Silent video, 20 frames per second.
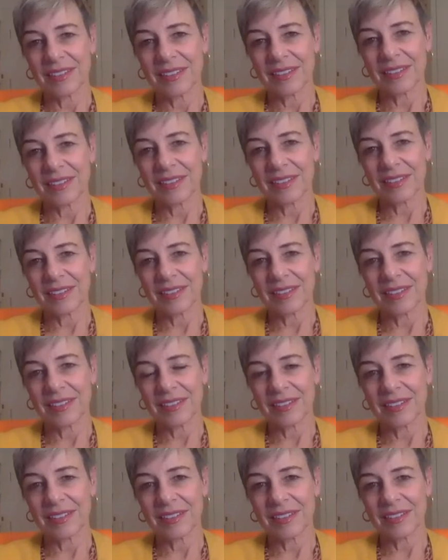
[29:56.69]

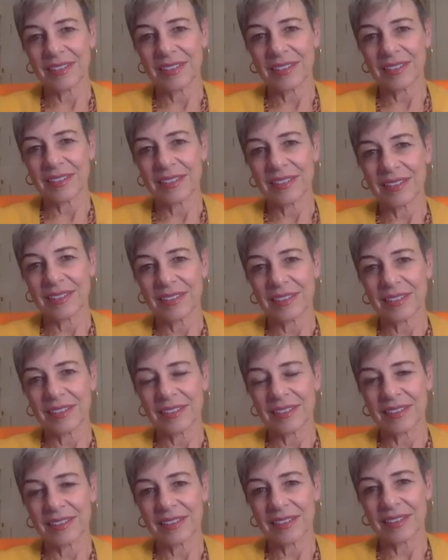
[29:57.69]

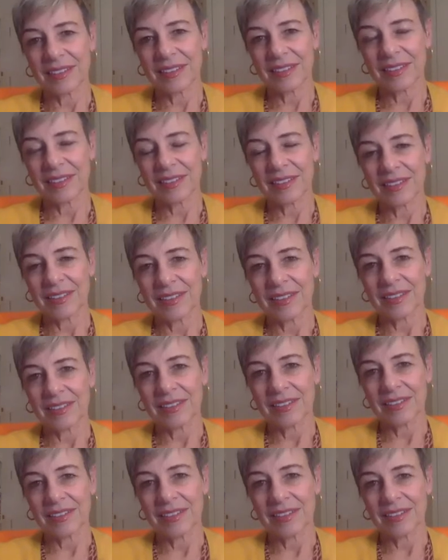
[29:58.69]

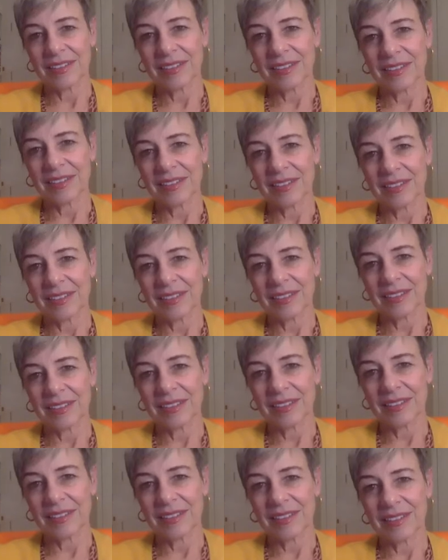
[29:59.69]

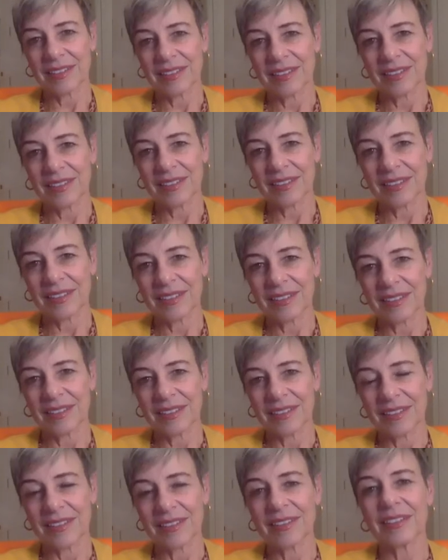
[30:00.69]

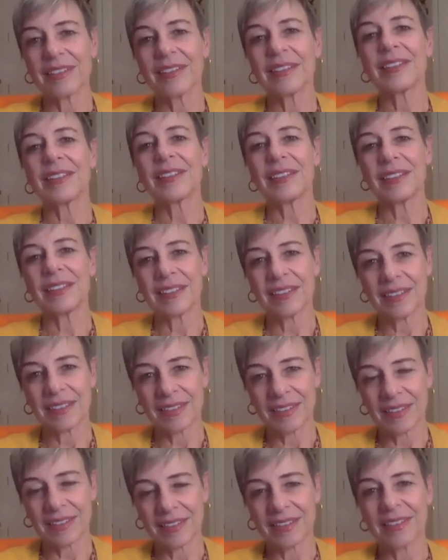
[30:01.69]

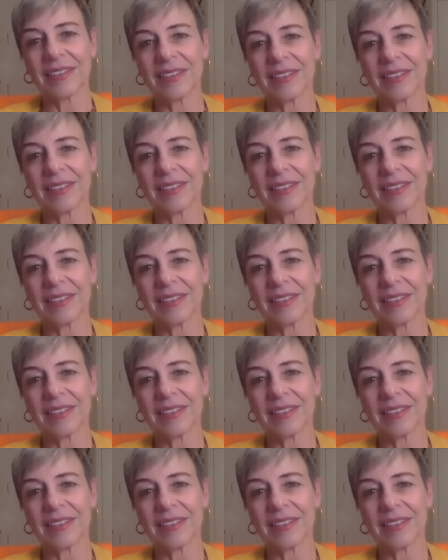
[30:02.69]
[no speech]